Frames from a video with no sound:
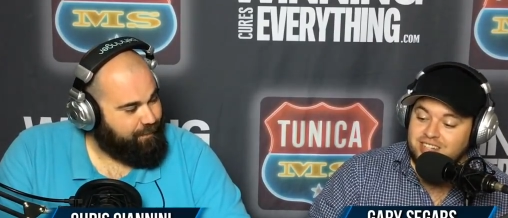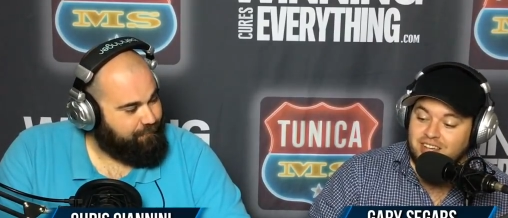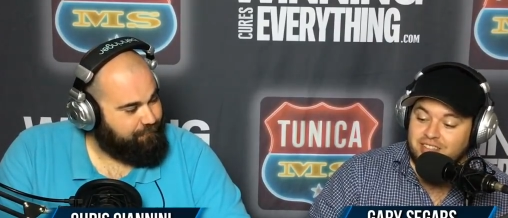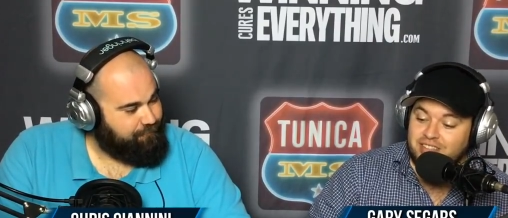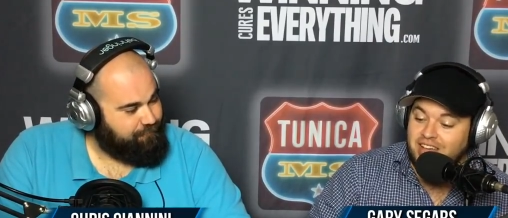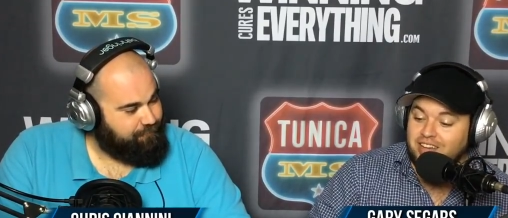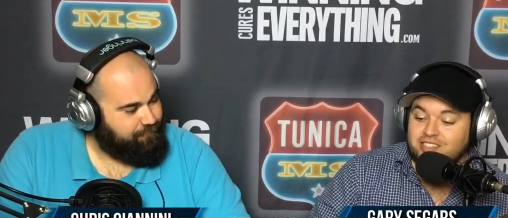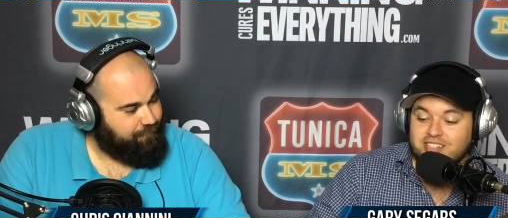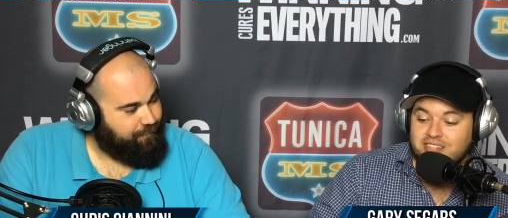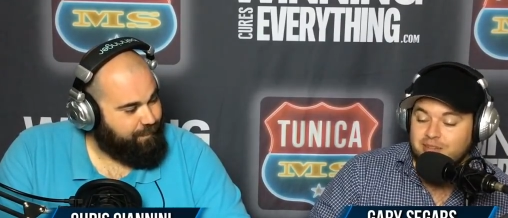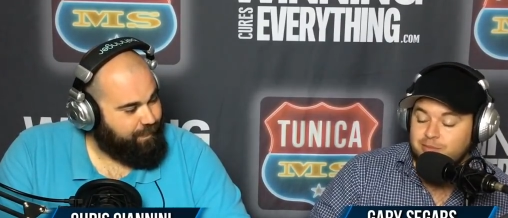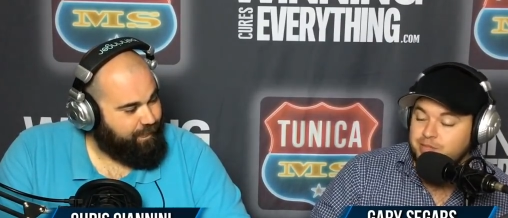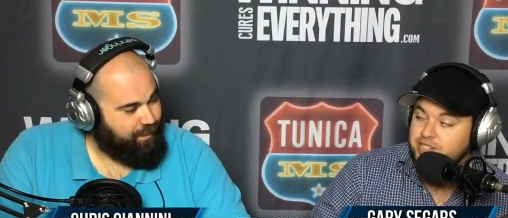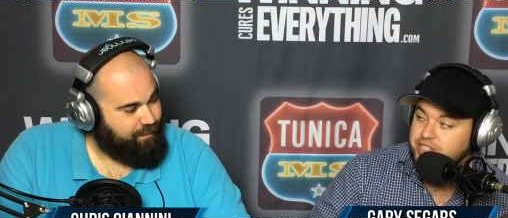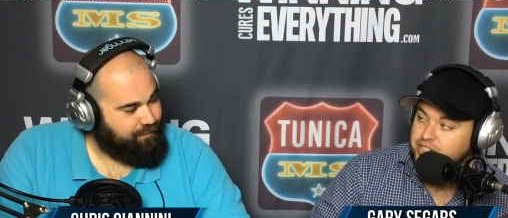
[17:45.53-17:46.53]
Speaker 1: a thousand
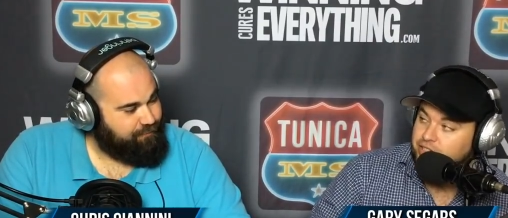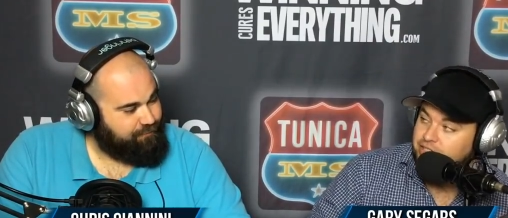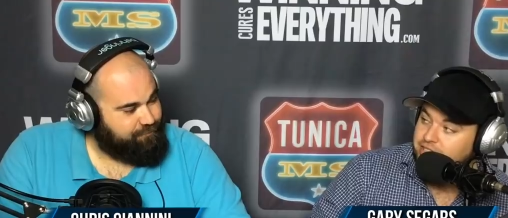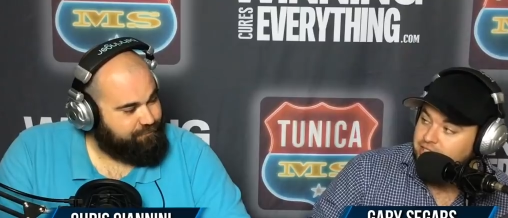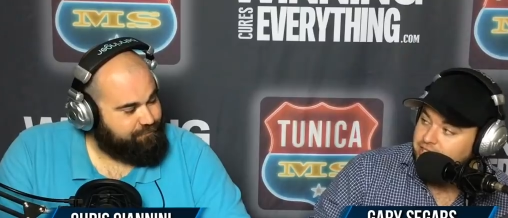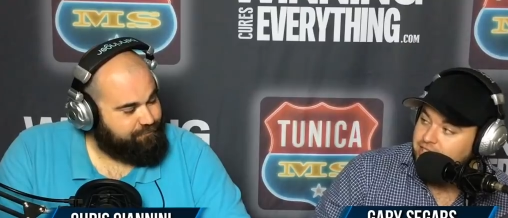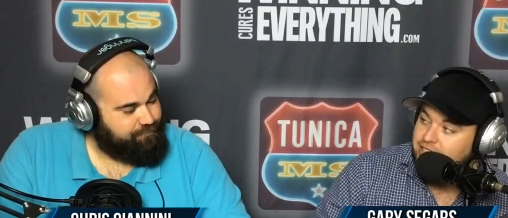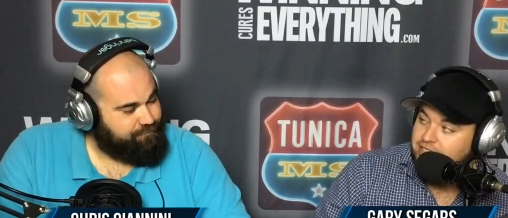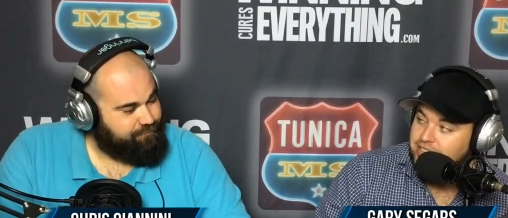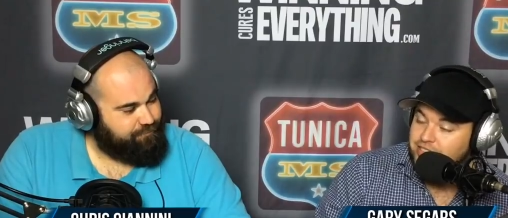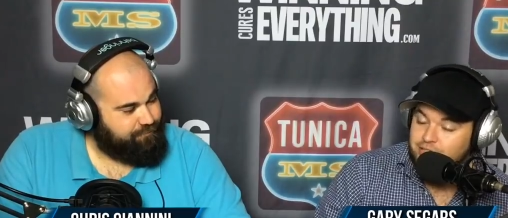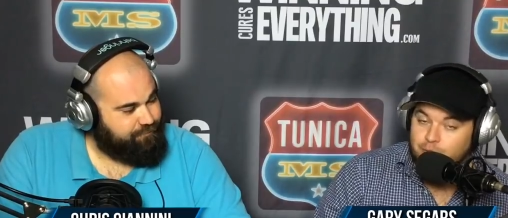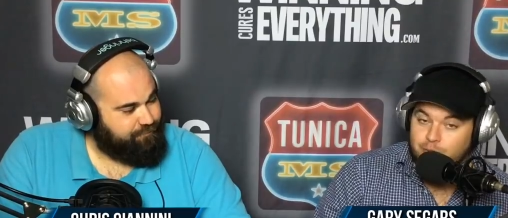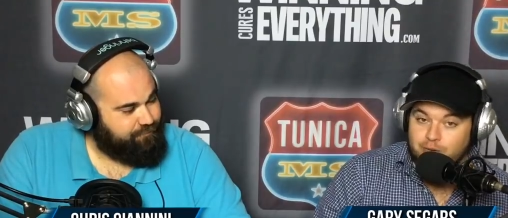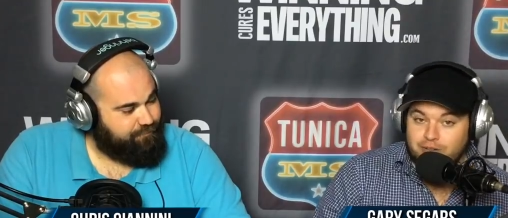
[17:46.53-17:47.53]
times easier.
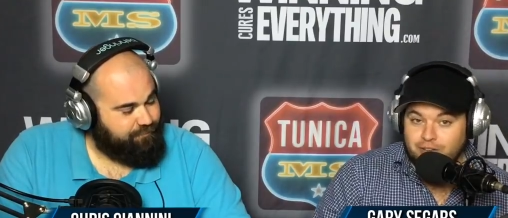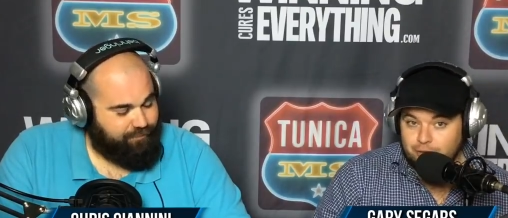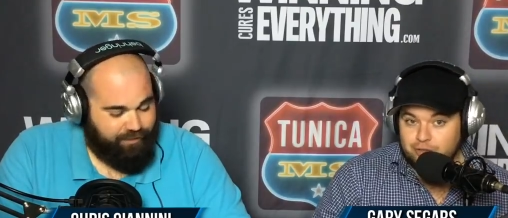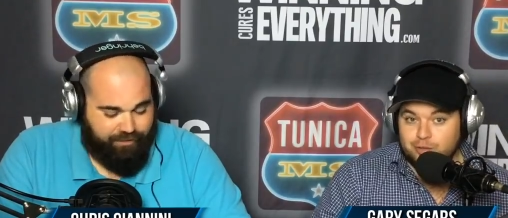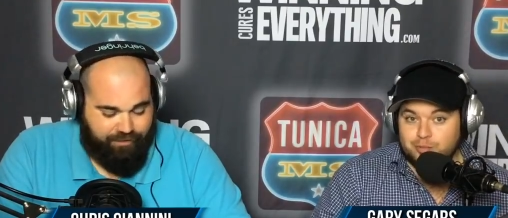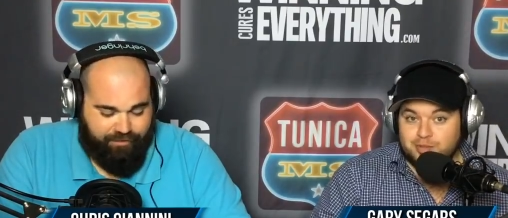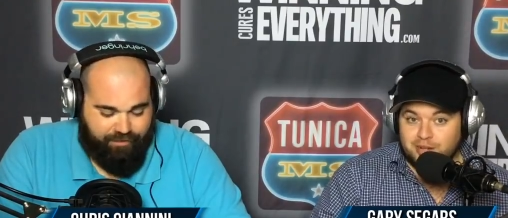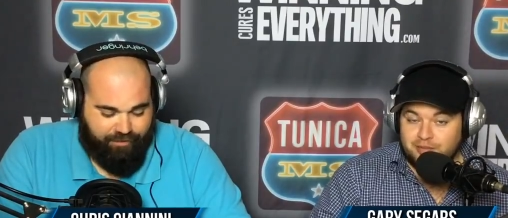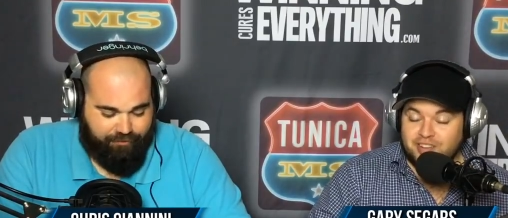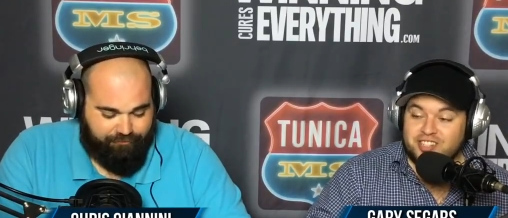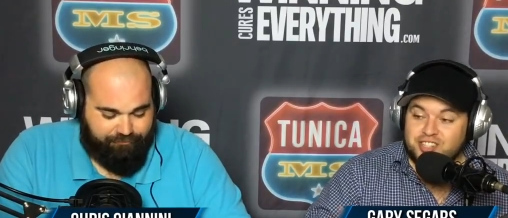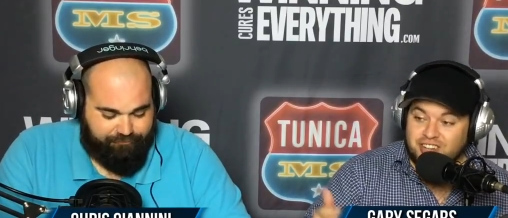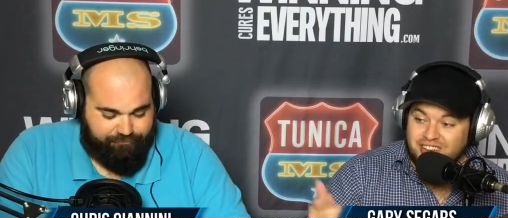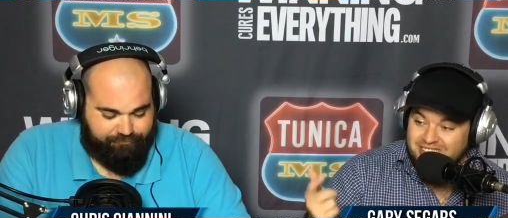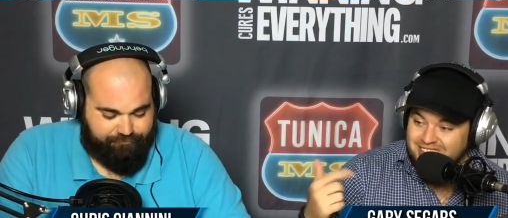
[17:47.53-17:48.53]
So YouTube TV
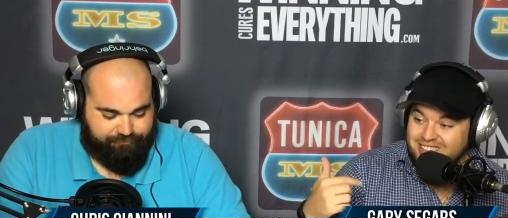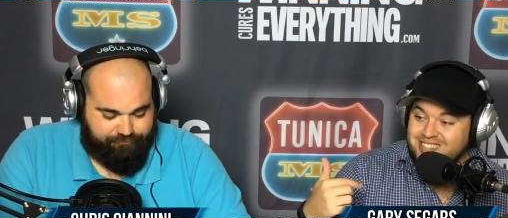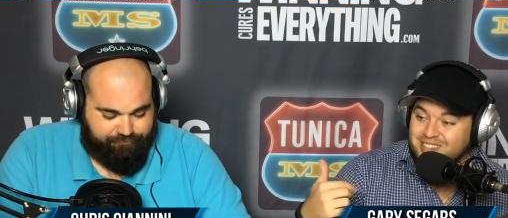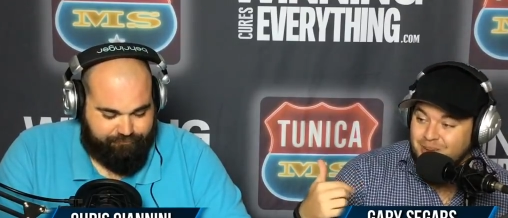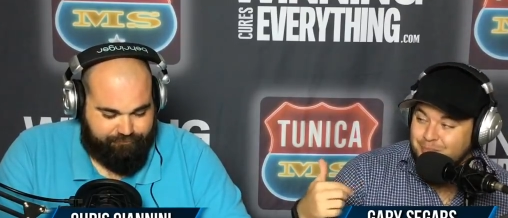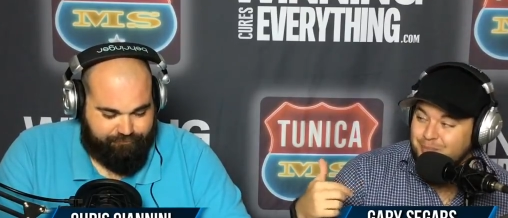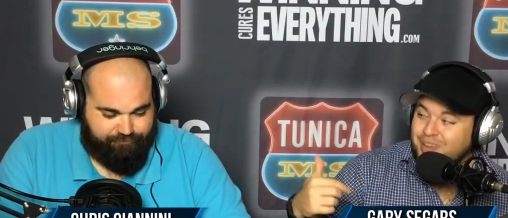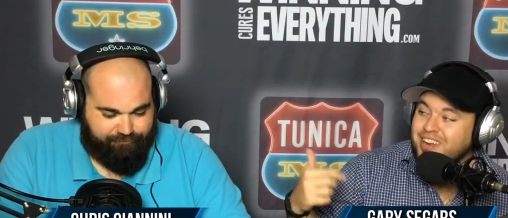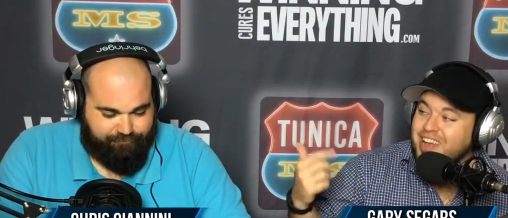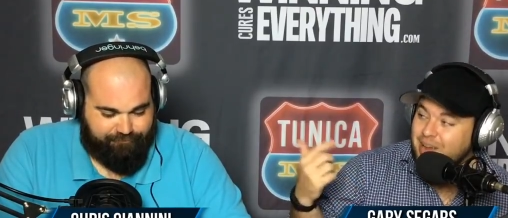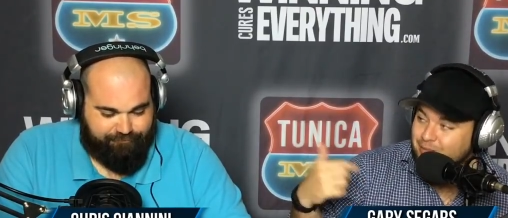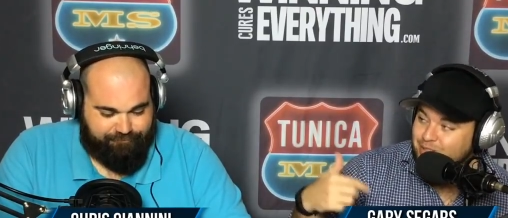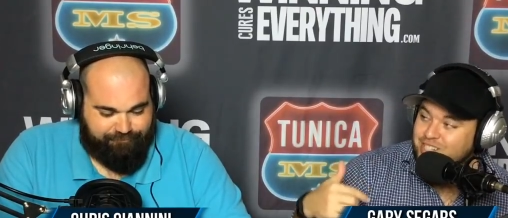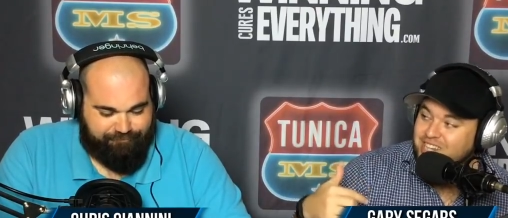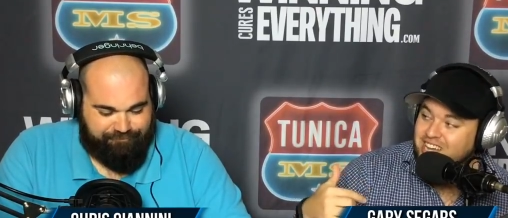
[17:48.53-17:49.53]
go. should hit us up and
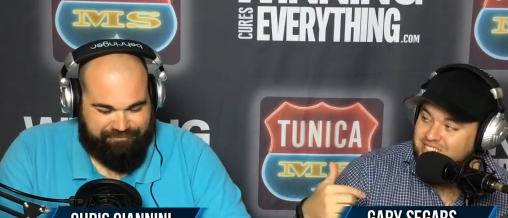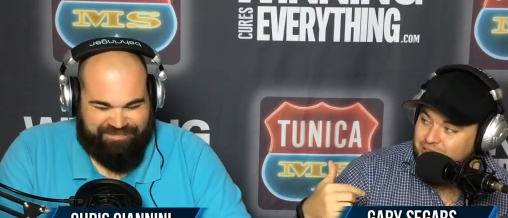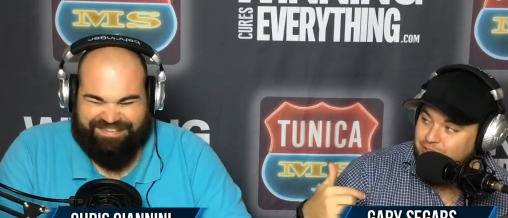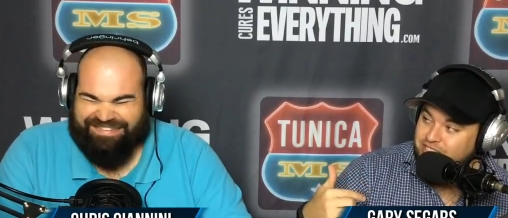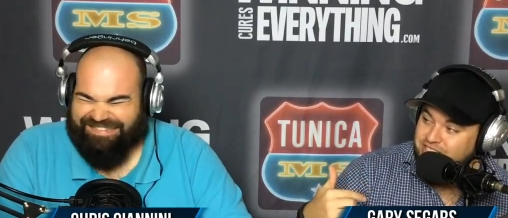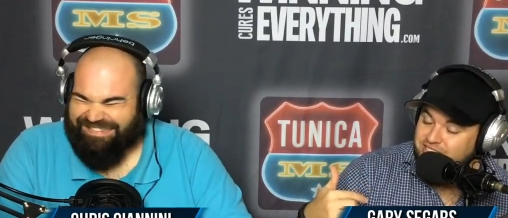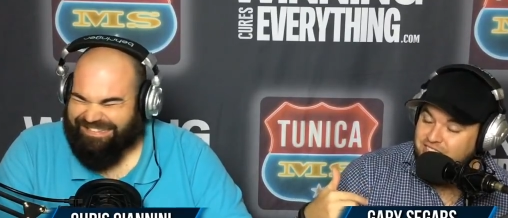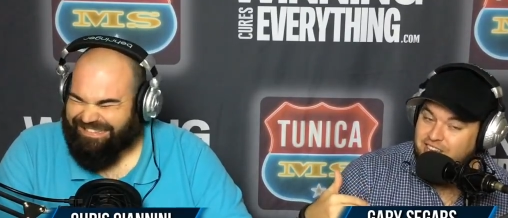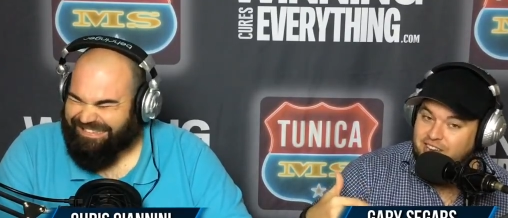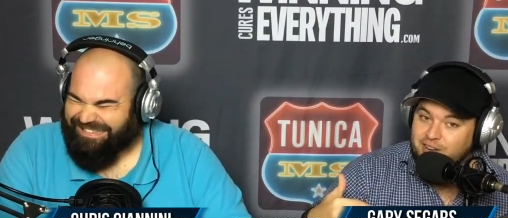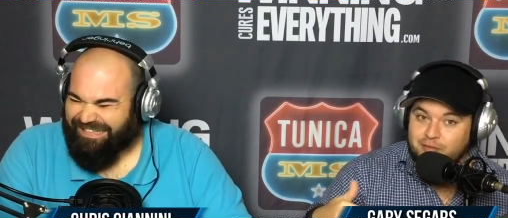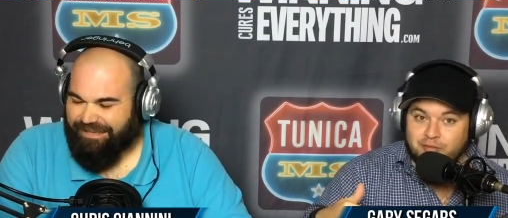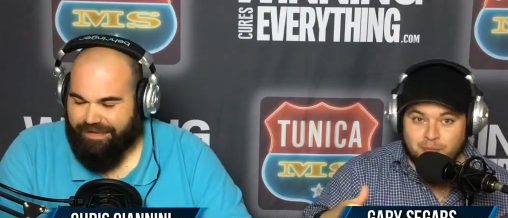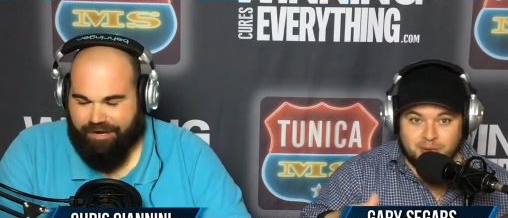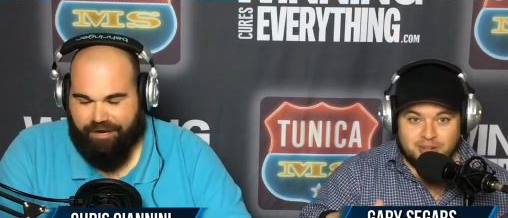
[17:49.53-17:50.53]
advertise on this
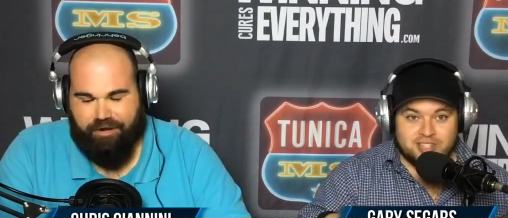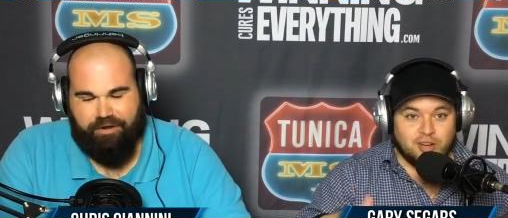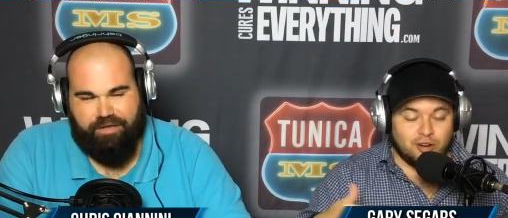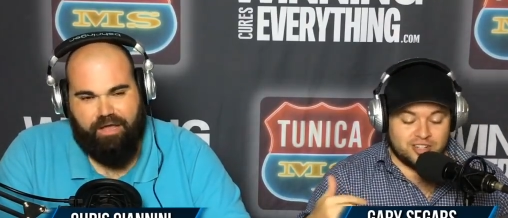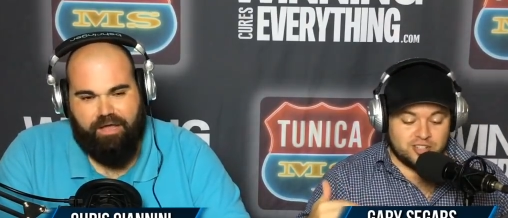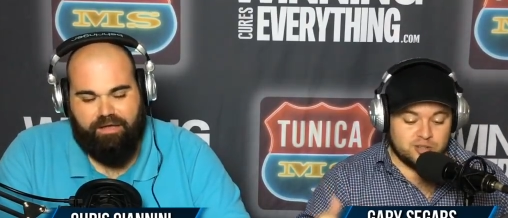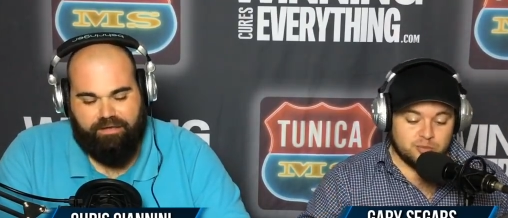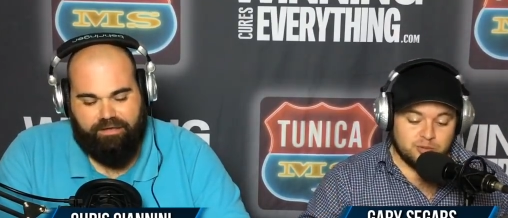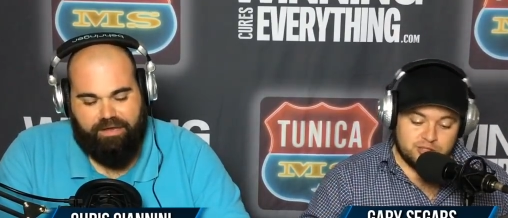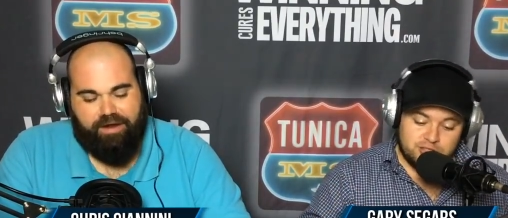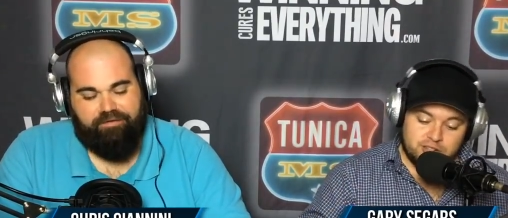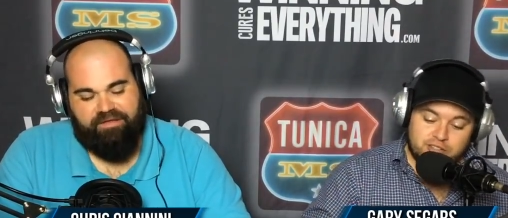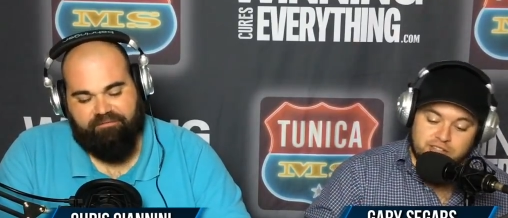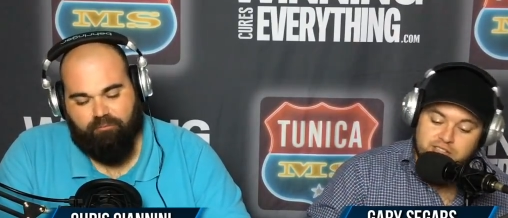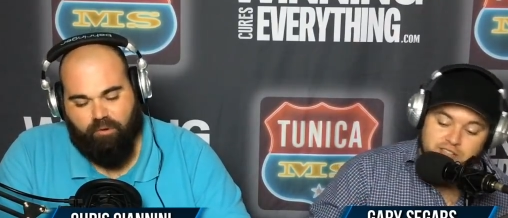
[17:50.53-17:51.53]
thing for me talking so much.
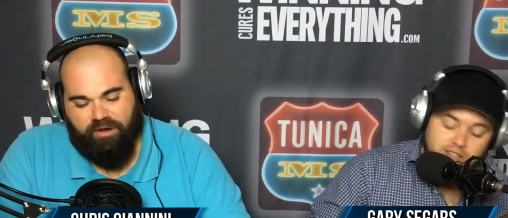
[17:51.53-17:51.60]
Gary giving